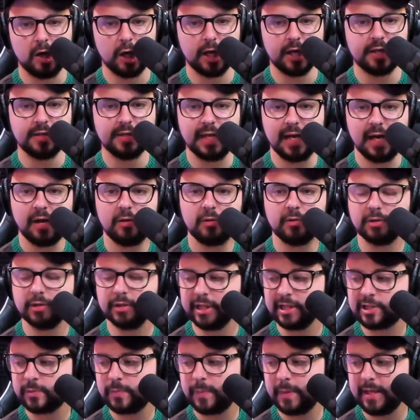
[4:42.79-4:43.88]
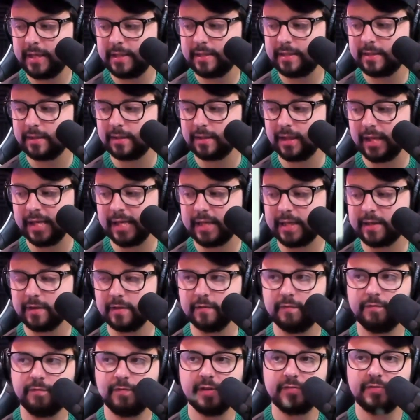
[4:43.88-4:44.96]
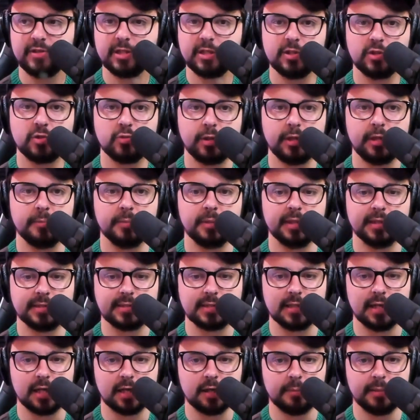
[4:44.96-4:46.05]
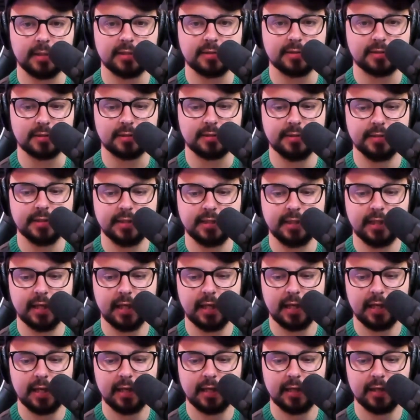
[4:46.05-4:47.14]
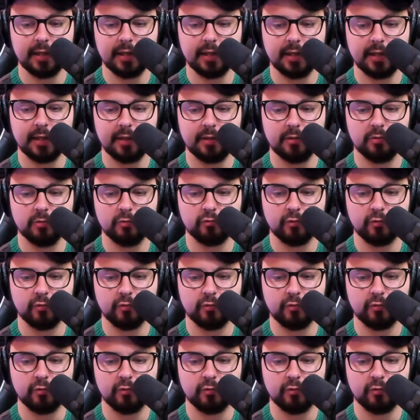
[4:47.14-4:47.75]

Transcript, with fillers: All right, now let's spend like 15 20 minutes talking about the uh,